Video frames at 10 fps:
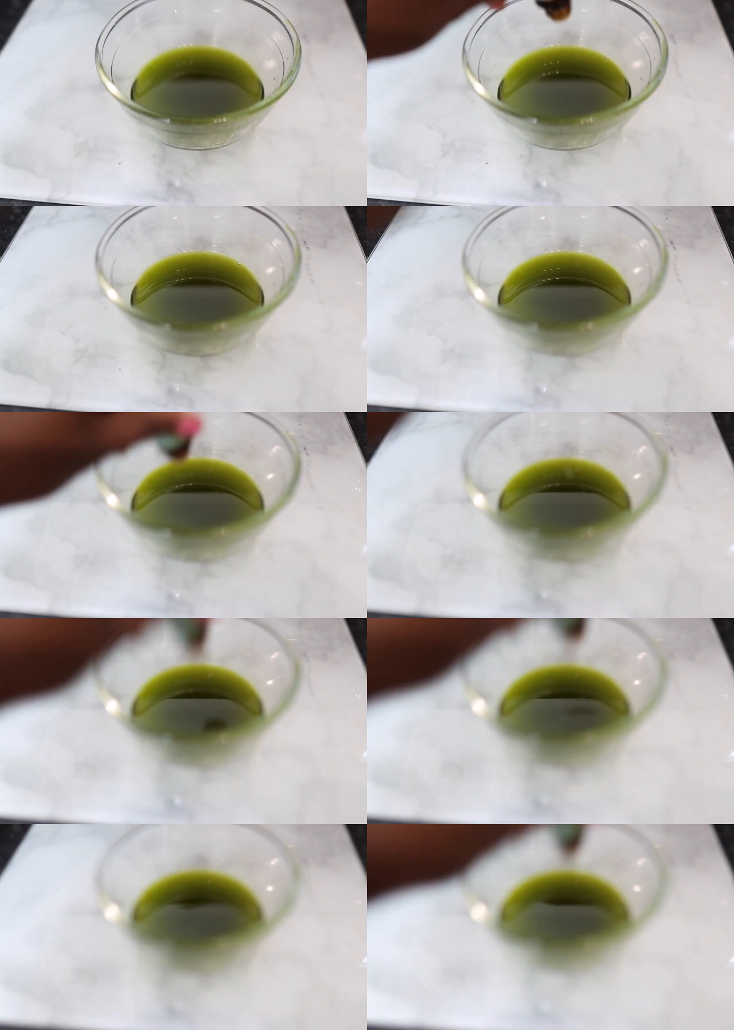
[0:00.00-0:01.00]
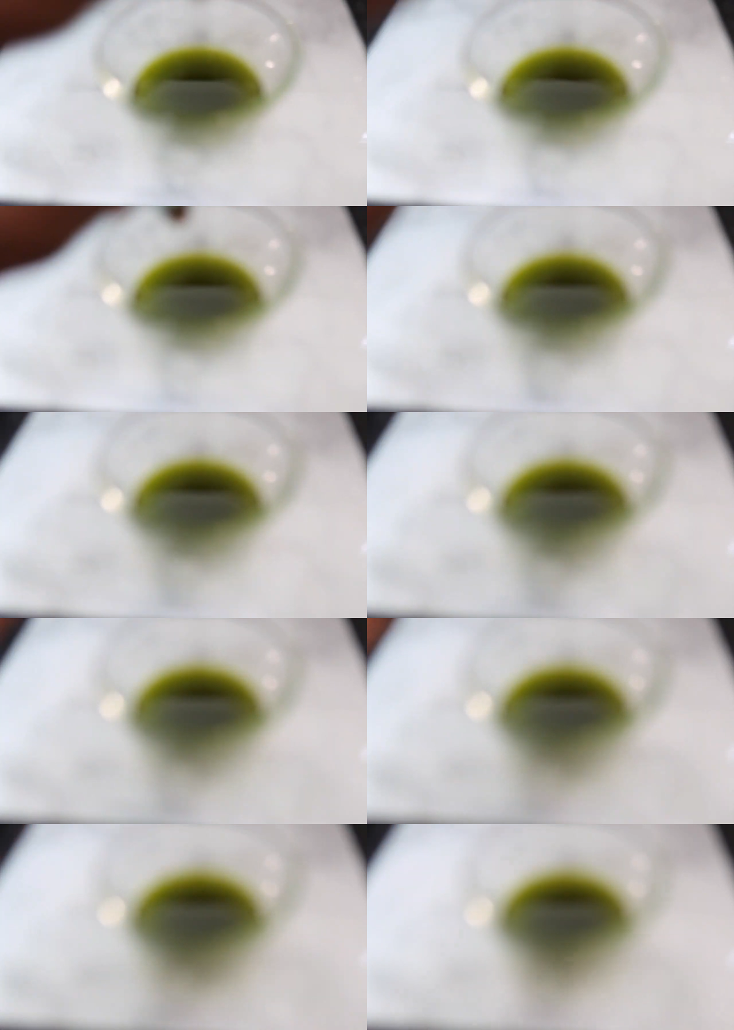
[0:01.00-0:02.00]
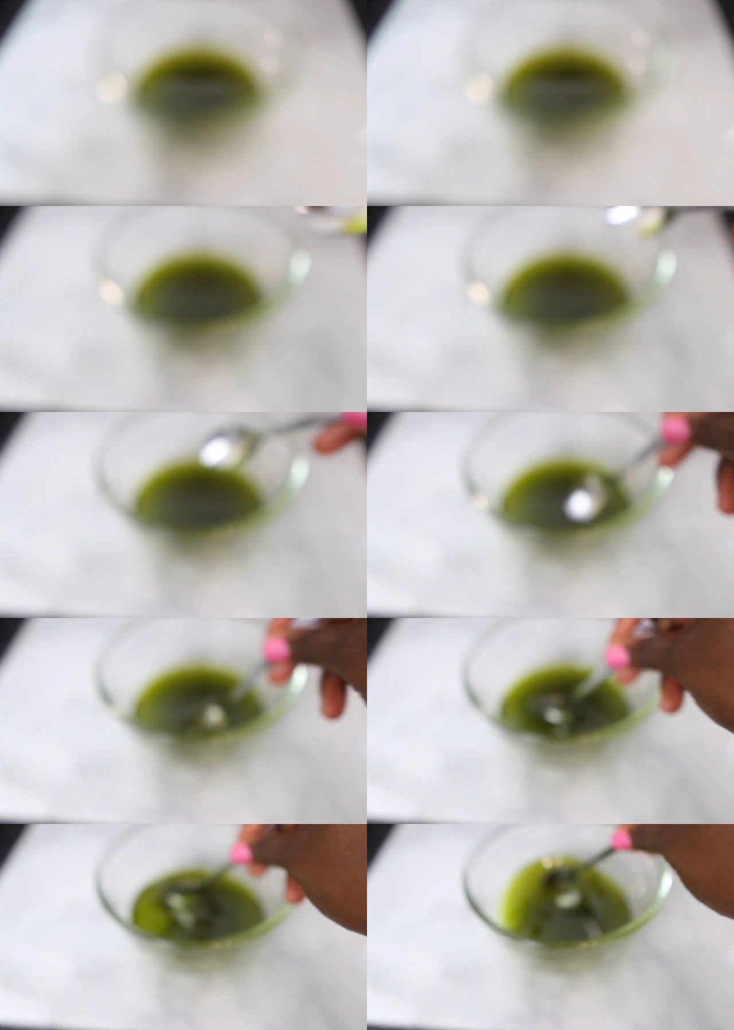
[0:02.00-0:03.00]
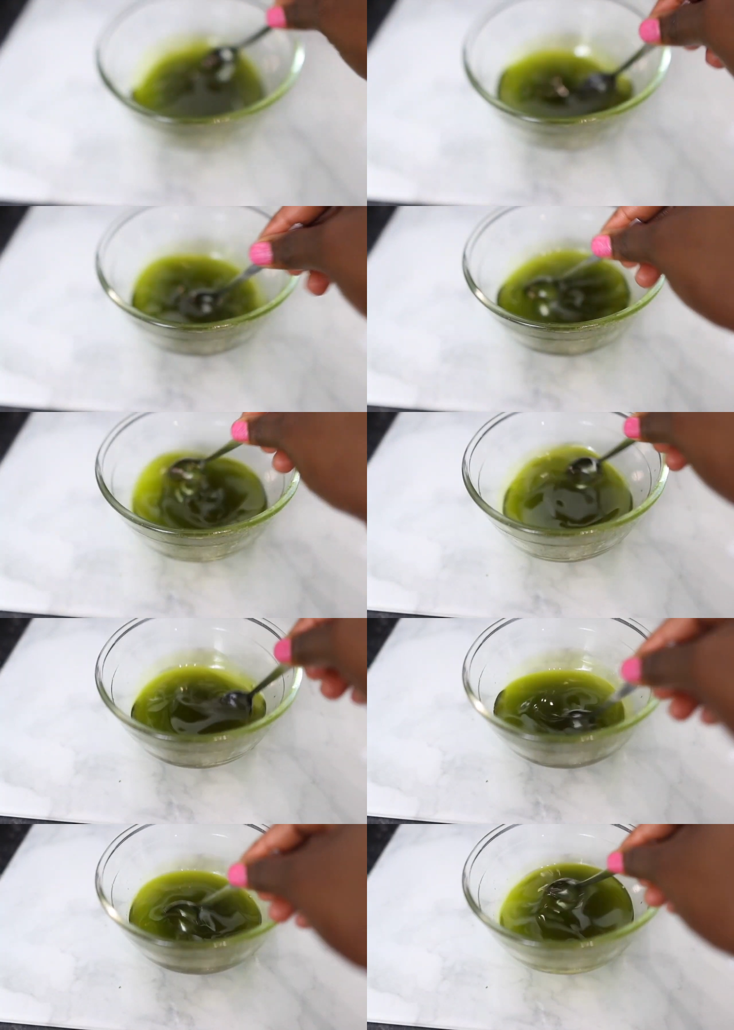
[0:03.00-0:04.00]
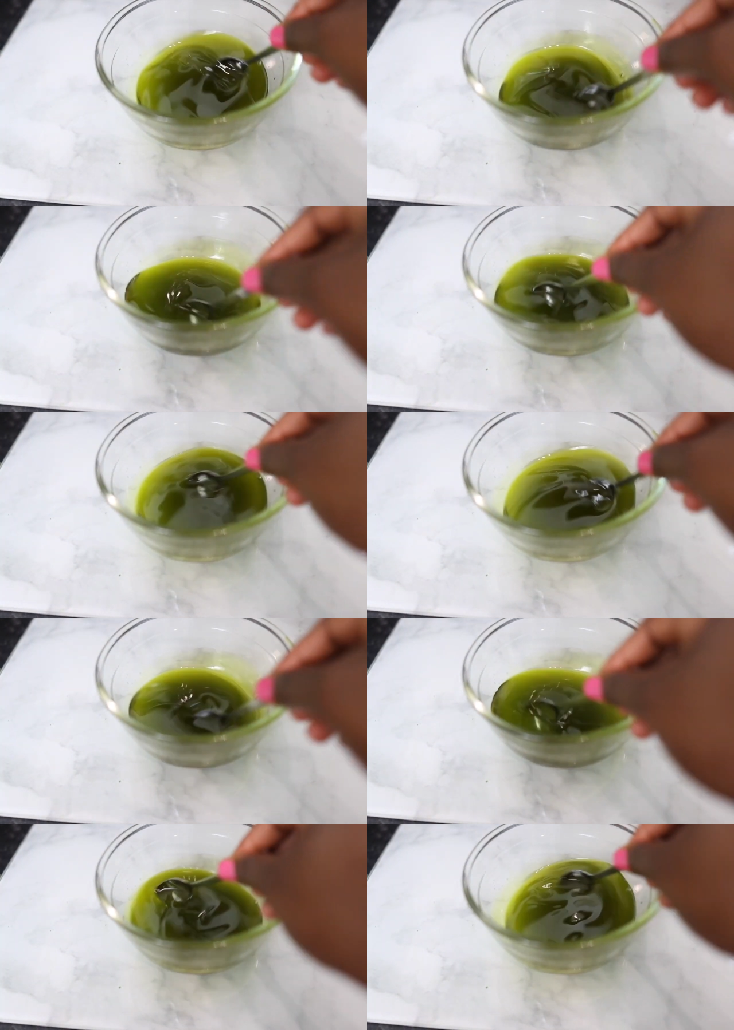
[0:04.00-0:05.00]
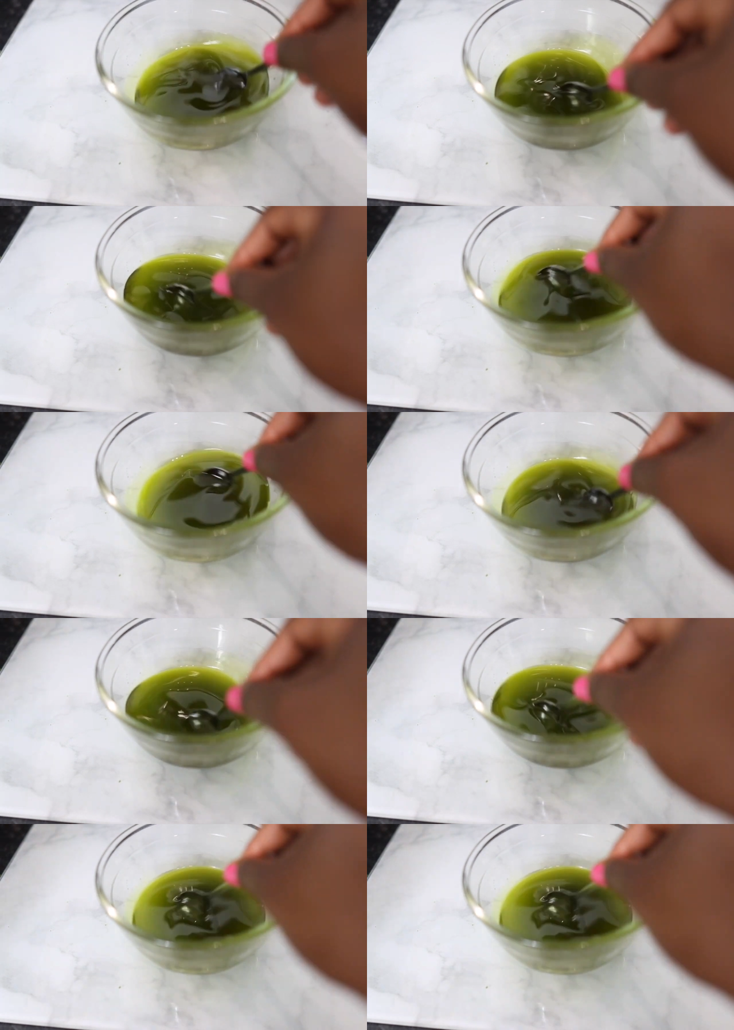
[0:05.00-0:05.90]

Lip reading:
No face is visible, so there are no lips to read.